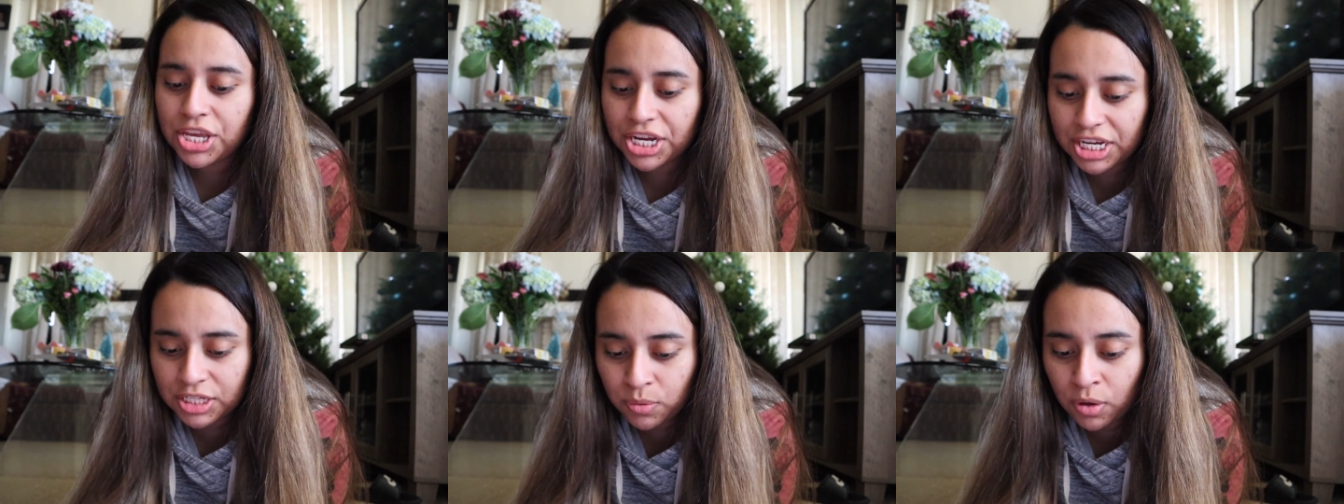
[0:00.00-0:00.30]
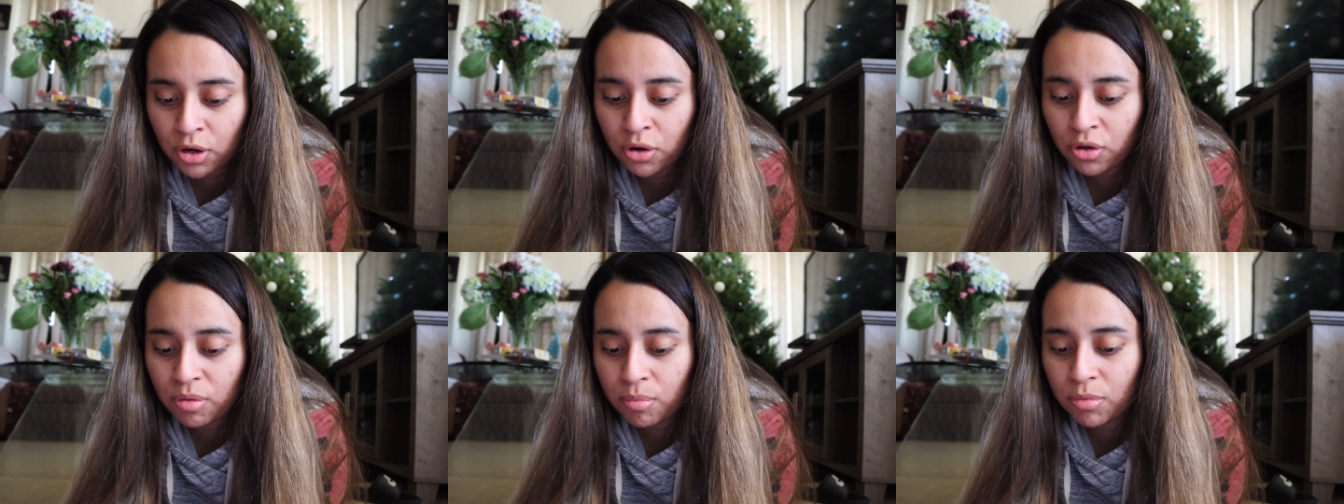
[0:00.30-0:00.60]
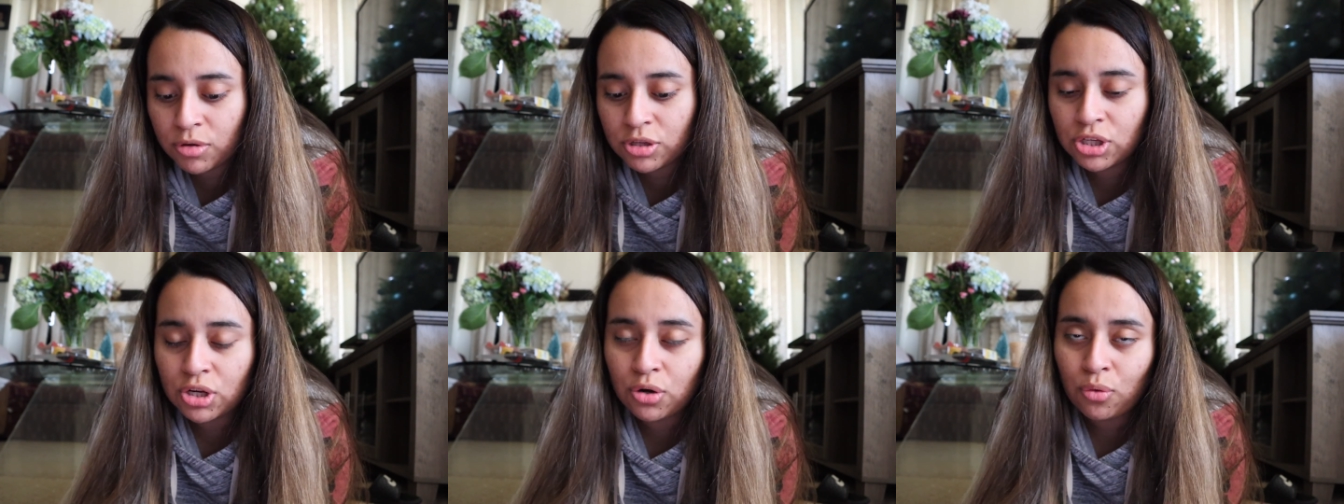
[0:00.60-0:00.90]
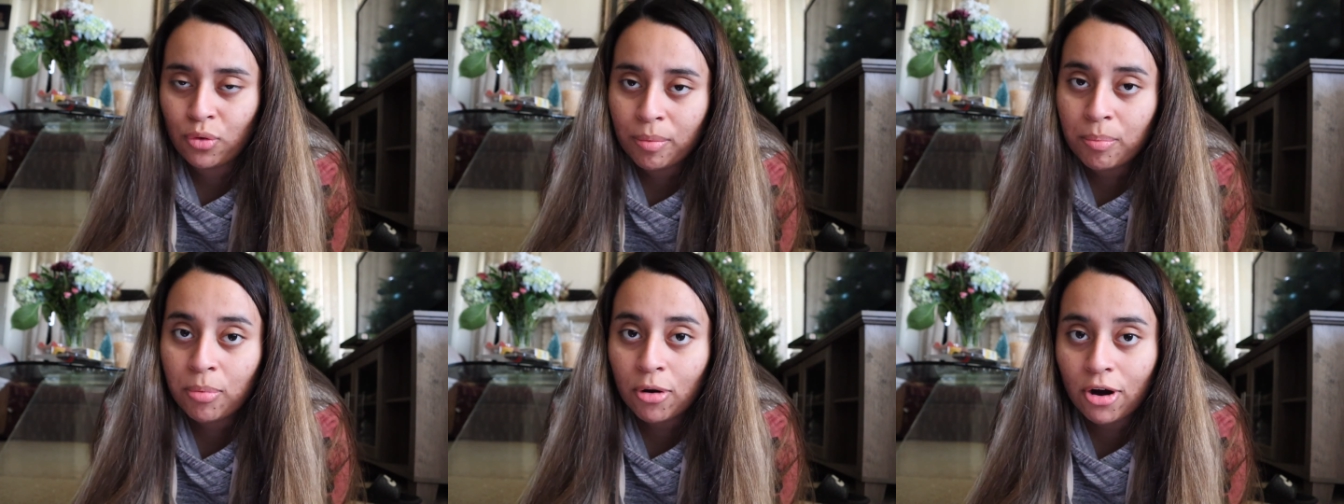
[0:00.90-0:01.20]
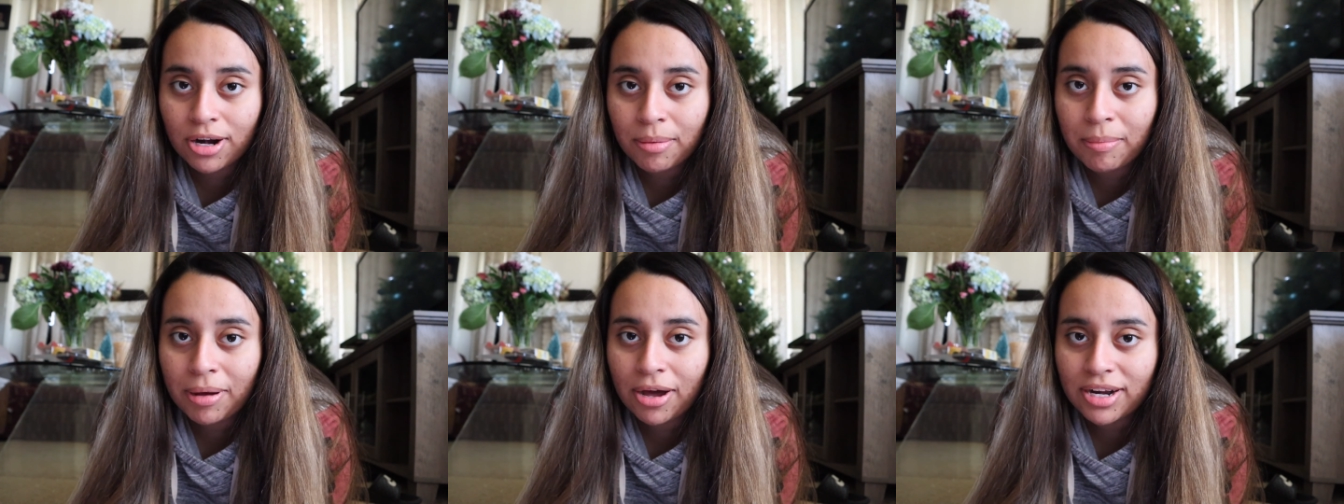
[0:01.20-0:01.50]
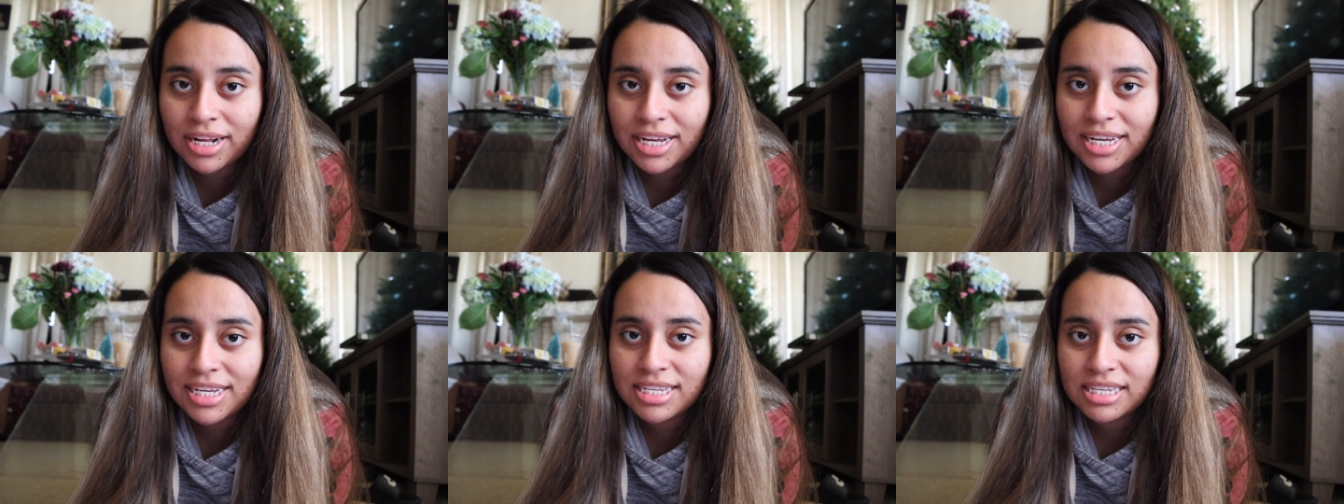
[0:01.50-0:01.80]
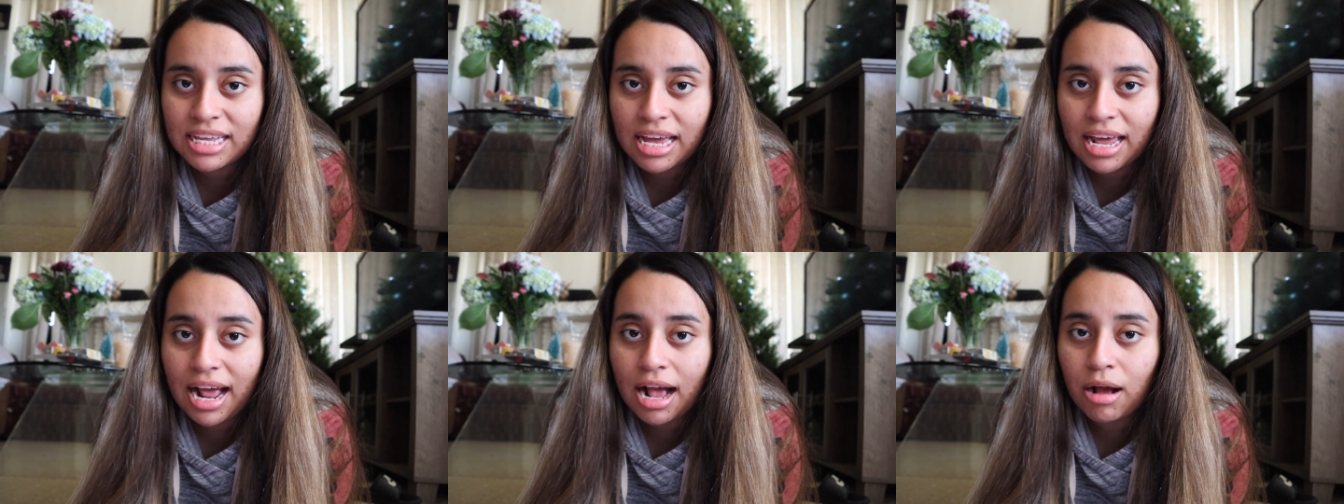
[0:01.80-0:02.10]
you guys want to know the most annoying part about it
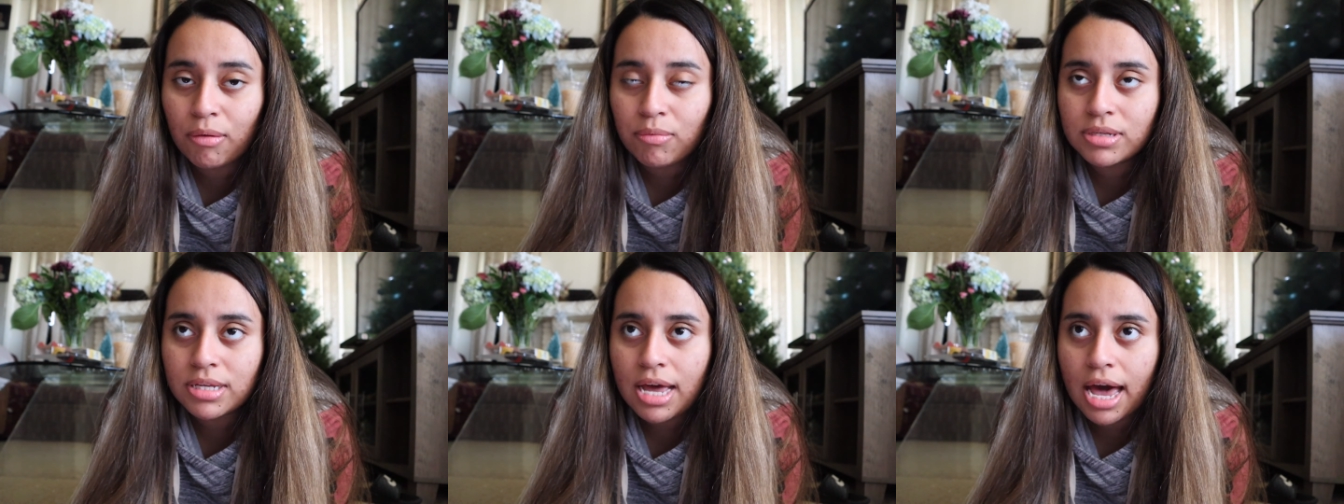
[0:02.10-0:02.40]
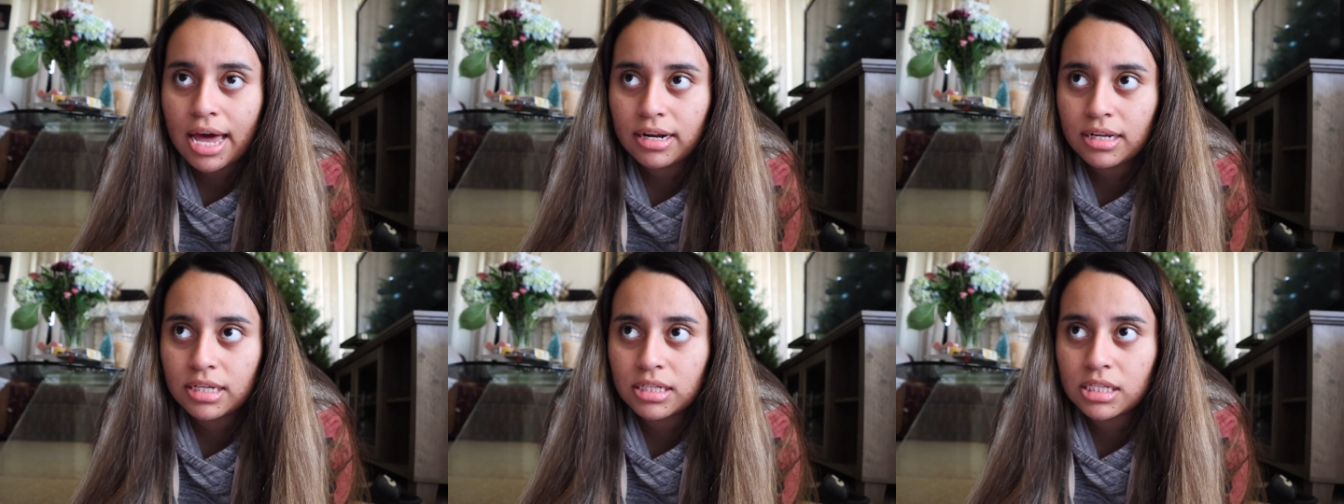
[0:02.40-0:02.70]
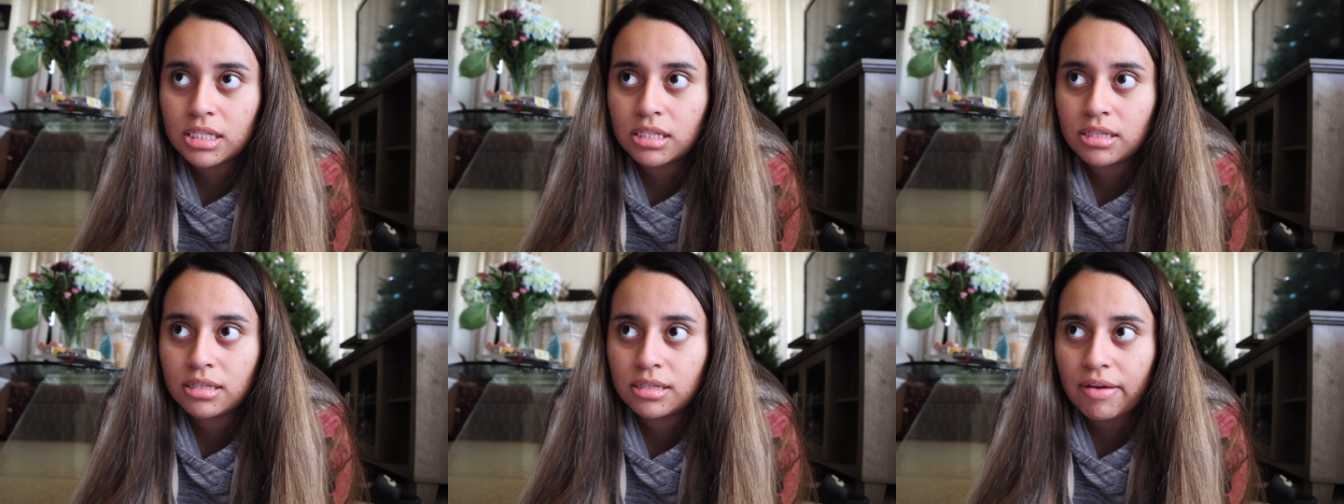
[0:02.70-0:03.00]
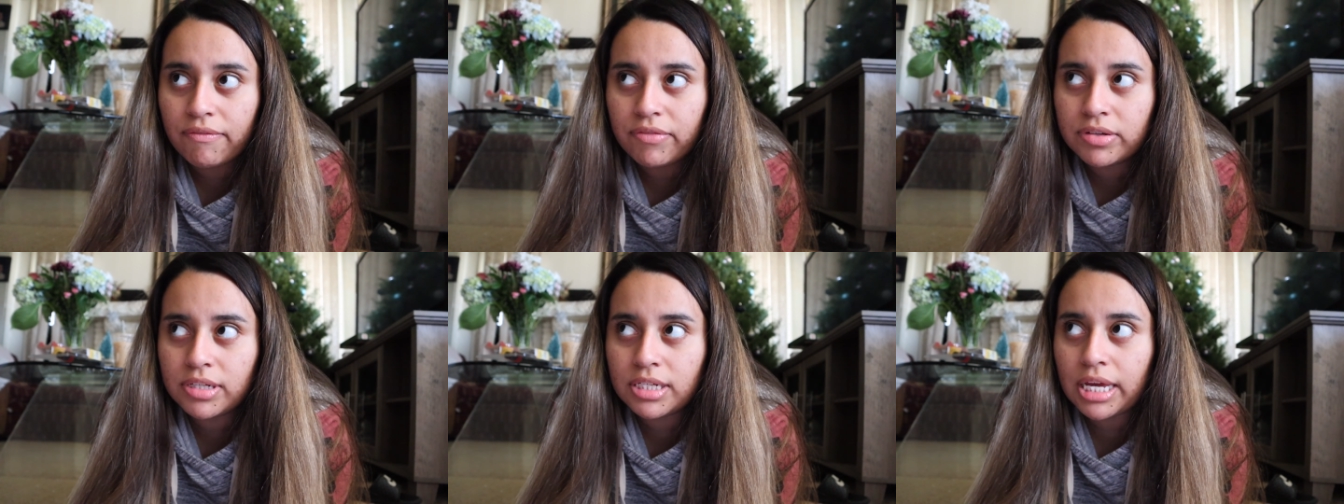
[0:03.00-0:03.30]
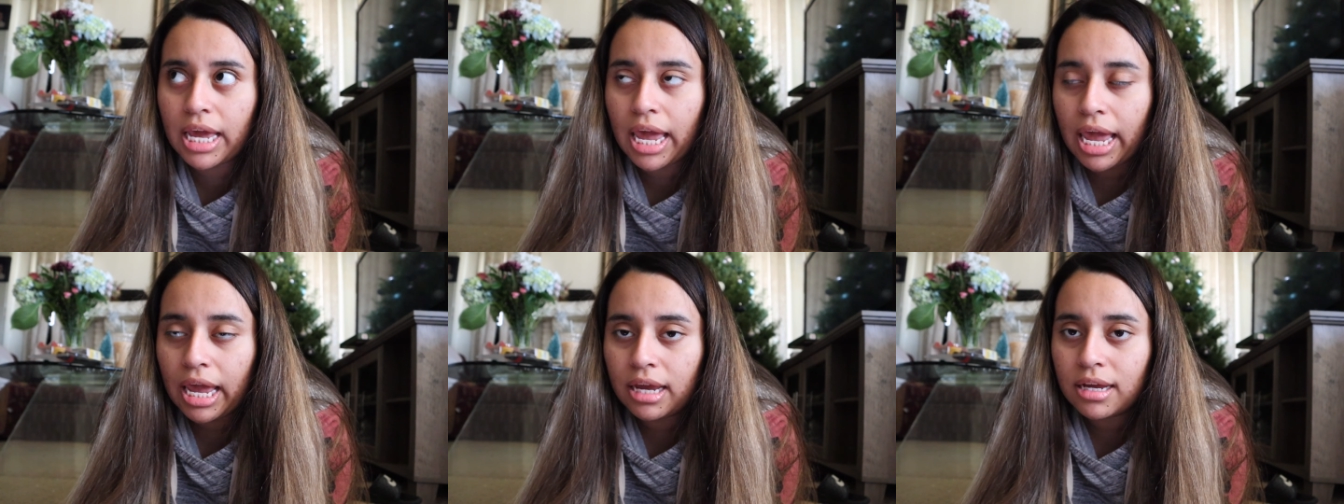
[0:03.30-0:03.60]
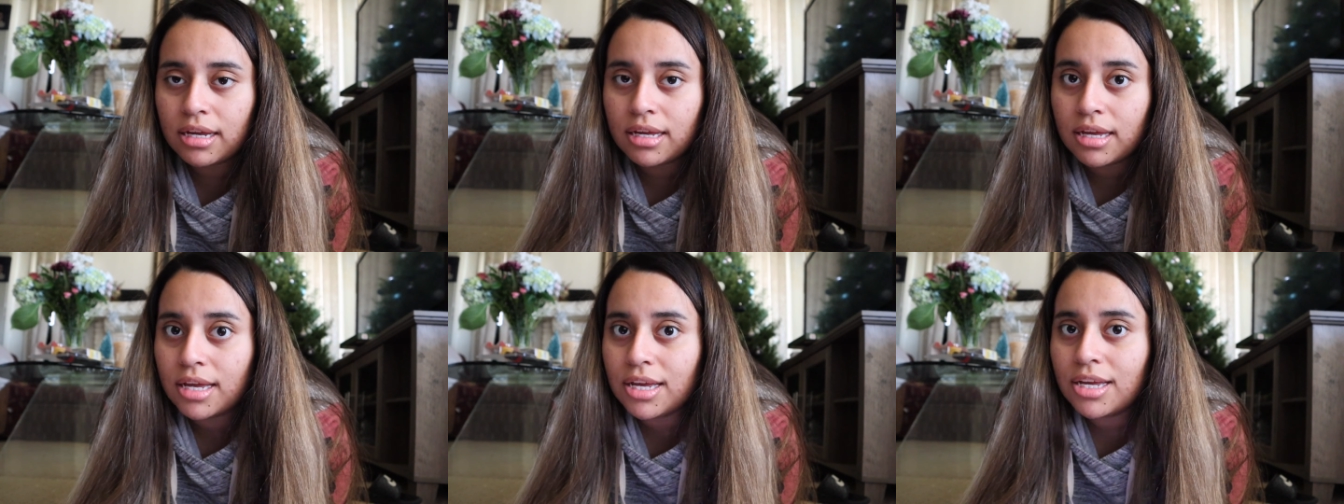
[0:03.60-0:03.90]
is that i was at a 78